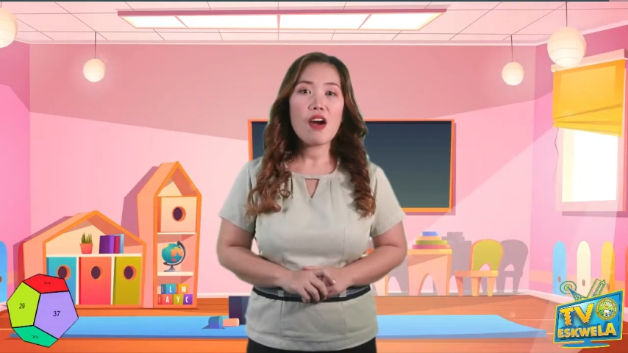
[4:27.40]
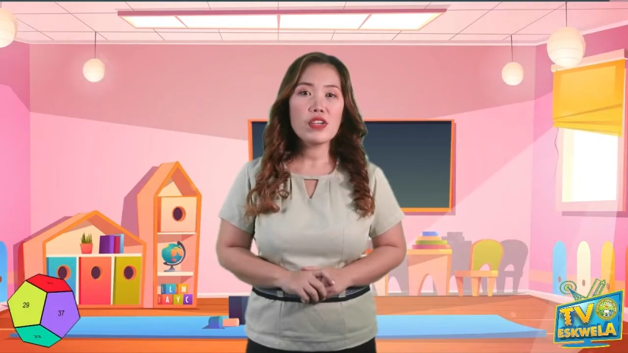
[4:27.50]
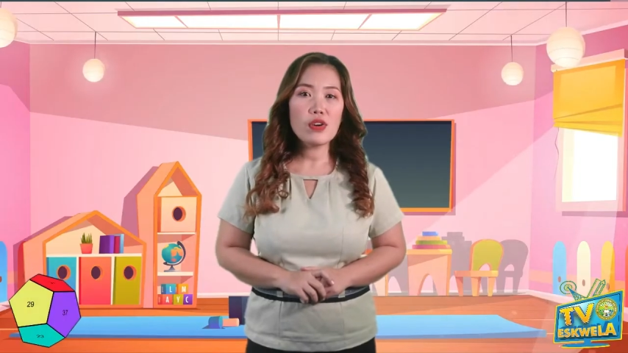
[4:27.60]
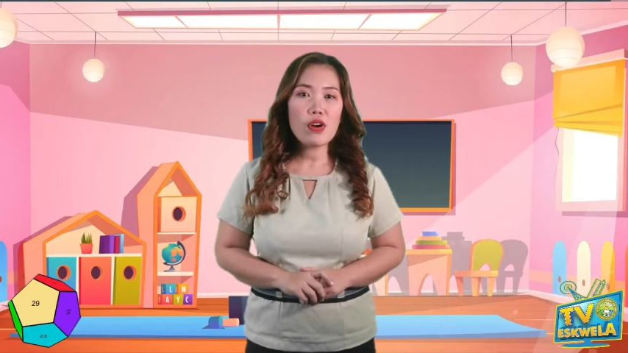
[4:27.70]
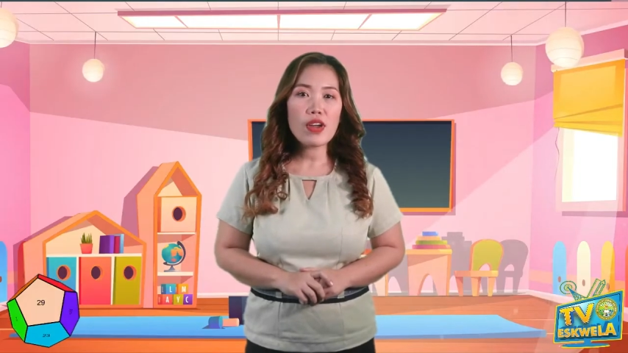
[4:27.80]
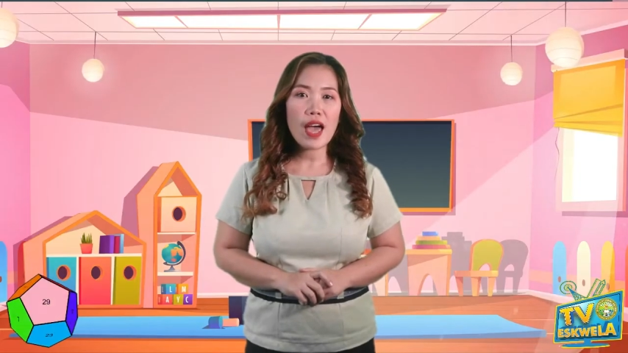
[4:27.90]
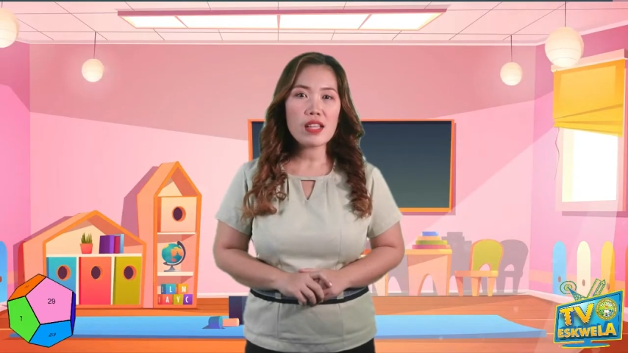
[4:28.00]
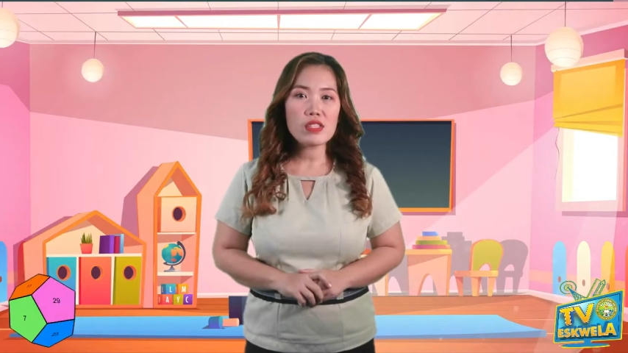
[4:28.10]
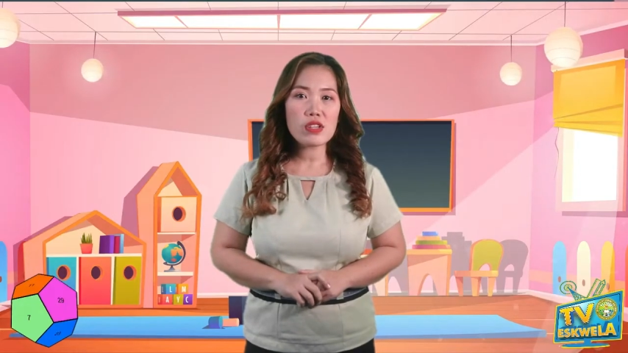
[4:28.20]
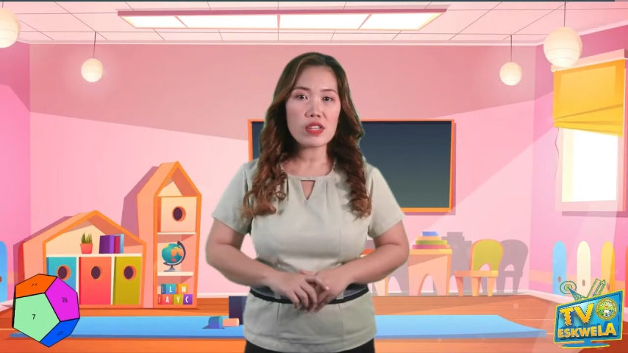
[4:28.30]
Are your
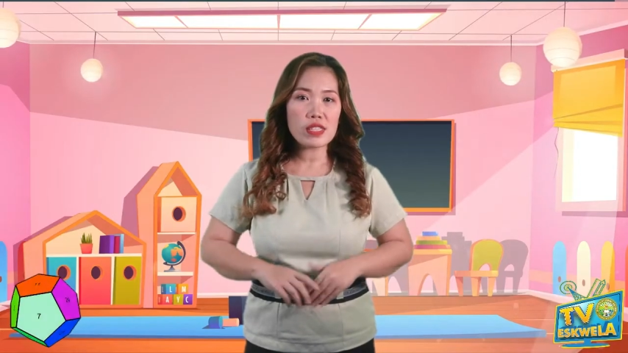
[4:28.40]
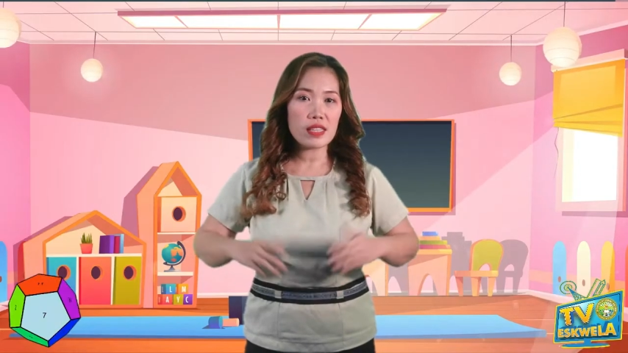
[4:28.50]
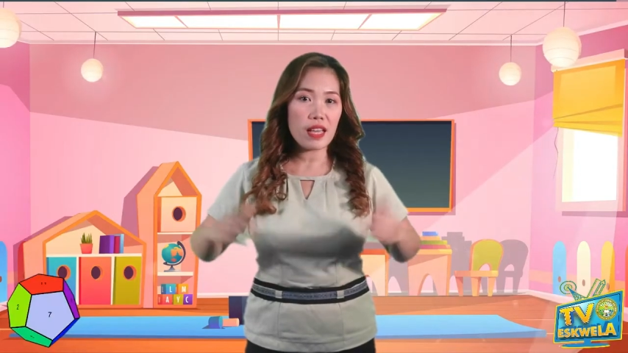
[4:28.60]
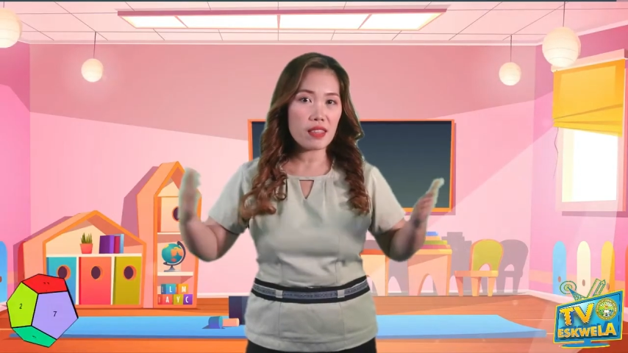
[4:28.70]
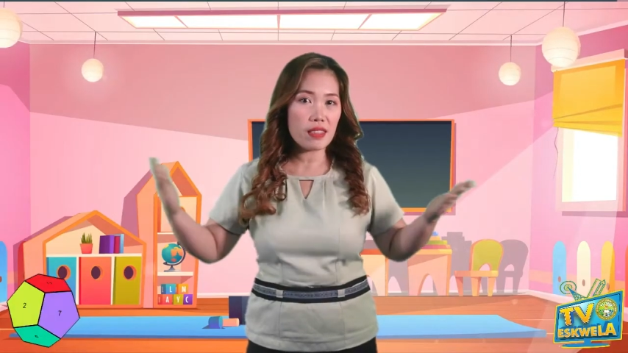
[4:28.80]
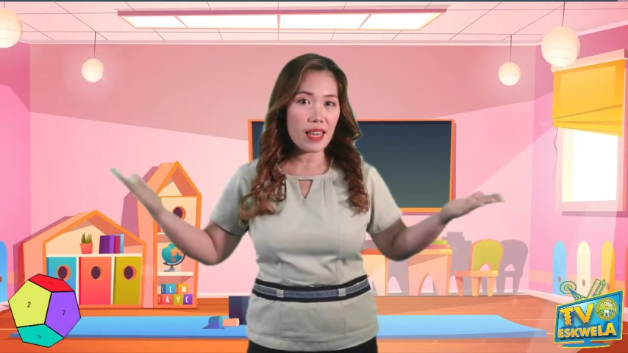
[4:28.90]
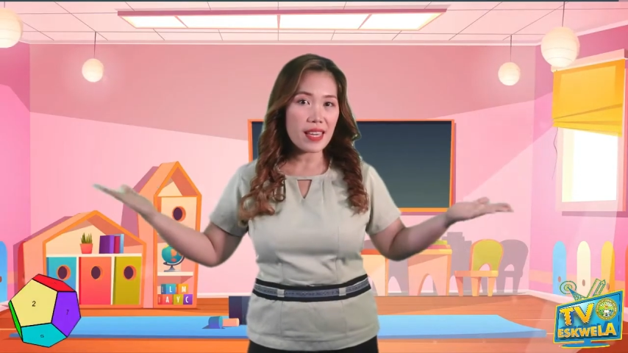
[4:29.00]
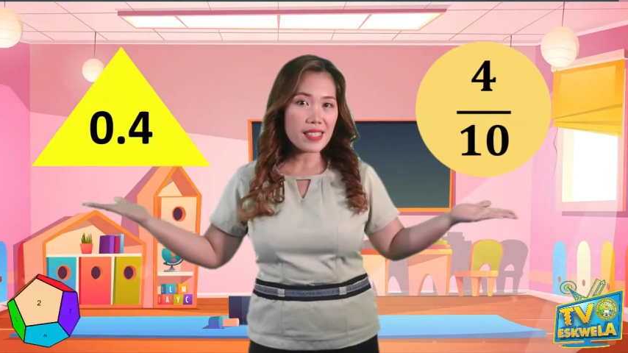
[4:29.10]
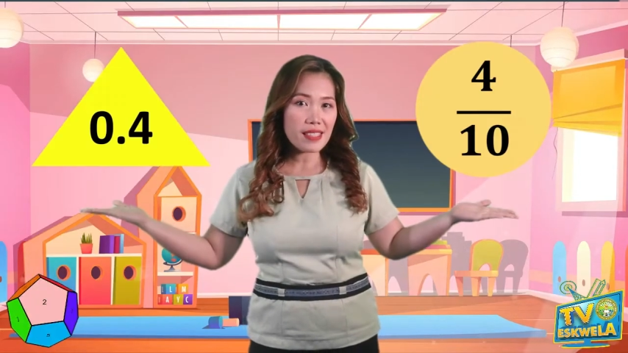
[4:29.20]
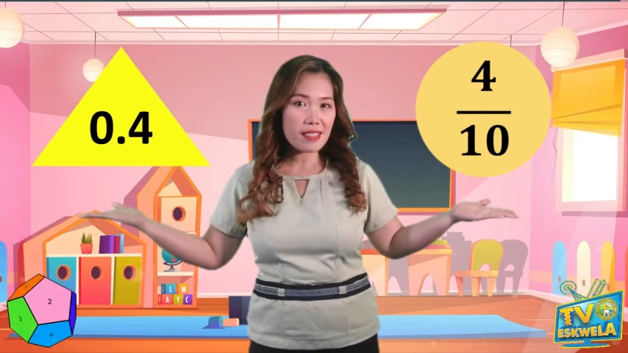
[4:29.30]
answers like
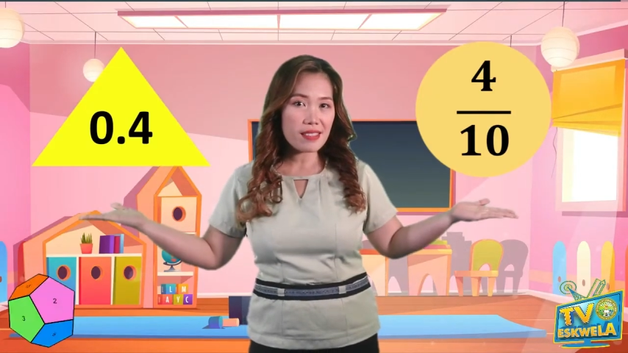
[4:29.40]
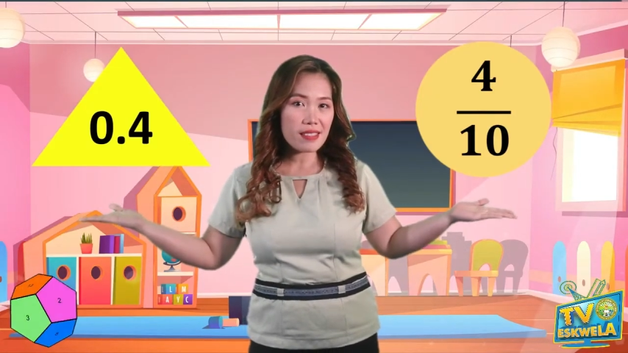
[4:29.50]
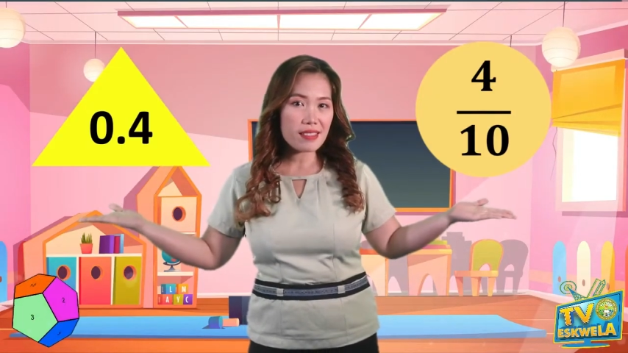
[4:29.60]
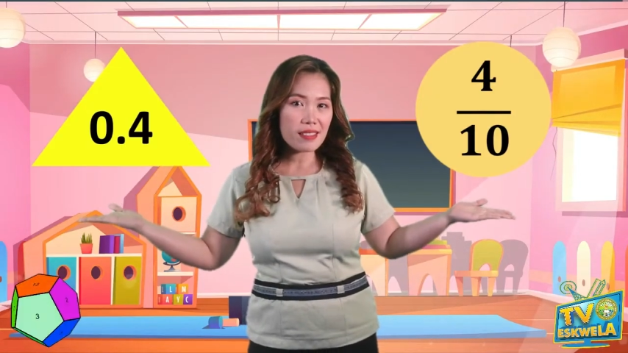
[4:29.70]
this?